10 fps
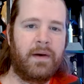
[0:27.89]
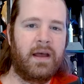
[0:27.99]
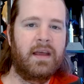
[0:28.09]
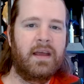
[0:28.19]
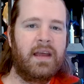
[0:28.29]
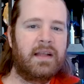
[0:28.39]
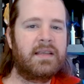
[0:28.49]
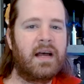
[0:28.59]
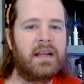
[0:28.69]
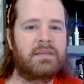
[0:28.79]
but it's
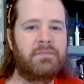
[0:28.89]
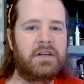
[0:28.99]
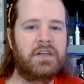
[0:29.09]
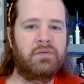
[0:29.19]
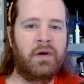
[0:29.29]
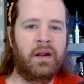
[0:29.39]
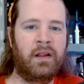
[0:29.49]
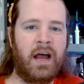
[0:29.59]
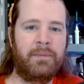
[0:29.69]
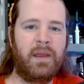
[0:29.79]
not as much as what a
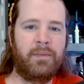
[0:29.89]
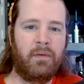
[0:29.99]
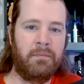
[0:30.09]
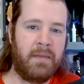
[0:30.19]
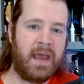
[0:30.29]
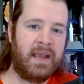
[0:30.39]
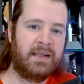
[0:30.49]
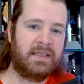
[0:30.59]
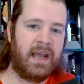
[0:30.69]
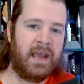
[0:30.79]
lot of people may
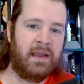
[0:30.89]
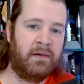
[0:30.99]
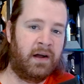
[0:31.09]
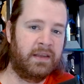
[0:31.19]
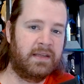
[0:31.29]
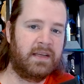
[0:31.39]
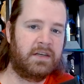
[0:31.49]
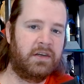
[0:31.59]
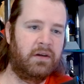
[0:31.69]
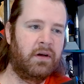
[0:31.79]
say on this issue.